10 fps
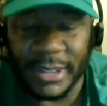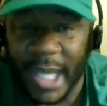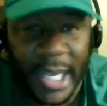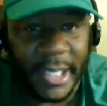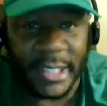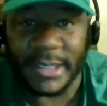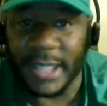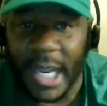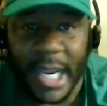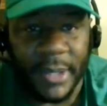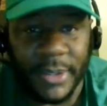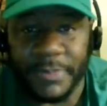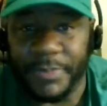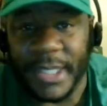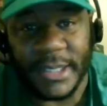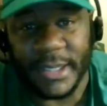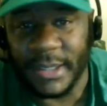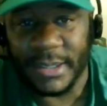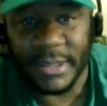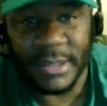Lions, Tigers,
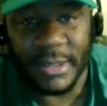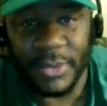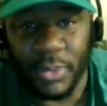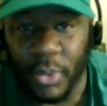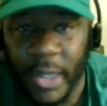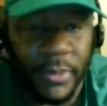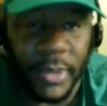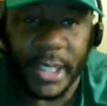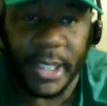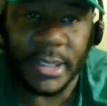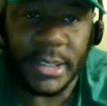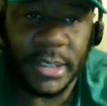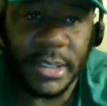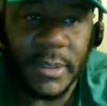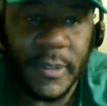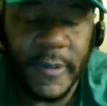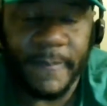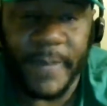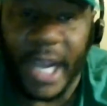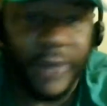Pistons, Red Wings,
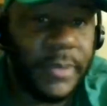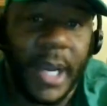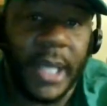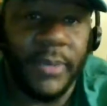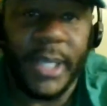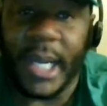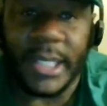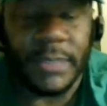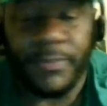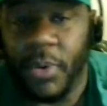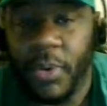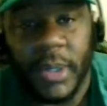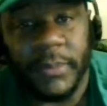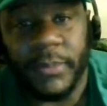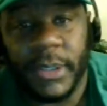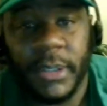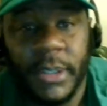everybody. We gotta support them.